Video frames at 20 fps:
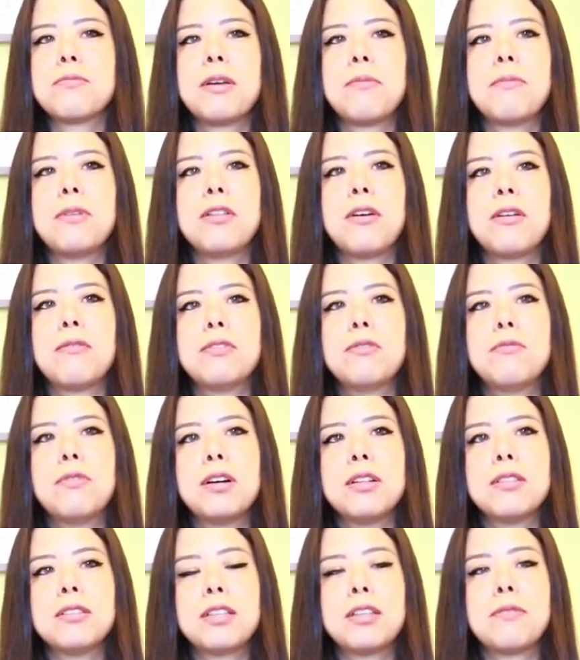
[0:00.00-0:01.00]
my beloved
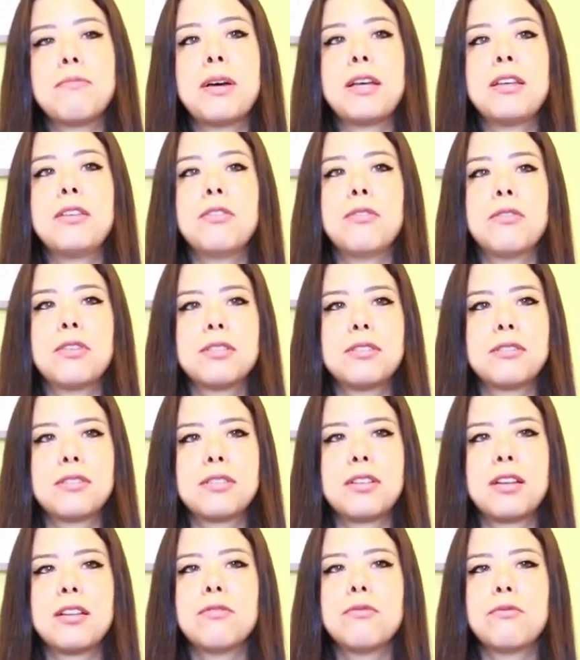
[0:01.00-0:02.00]
ones, and my
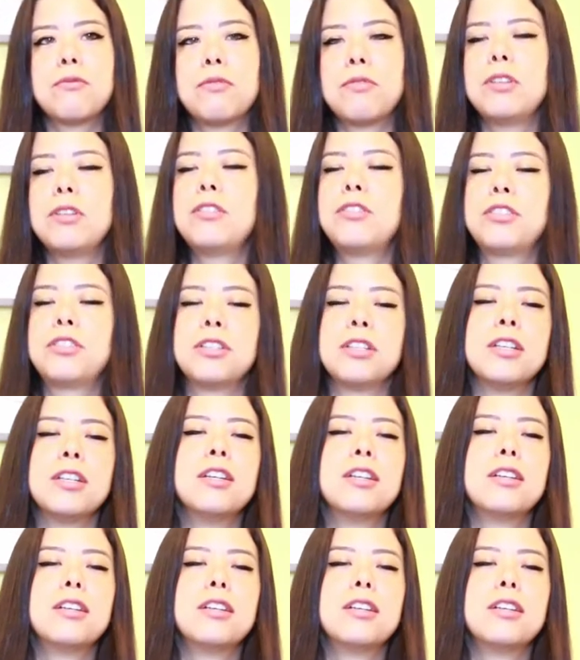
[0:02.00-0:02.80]
youngest son, which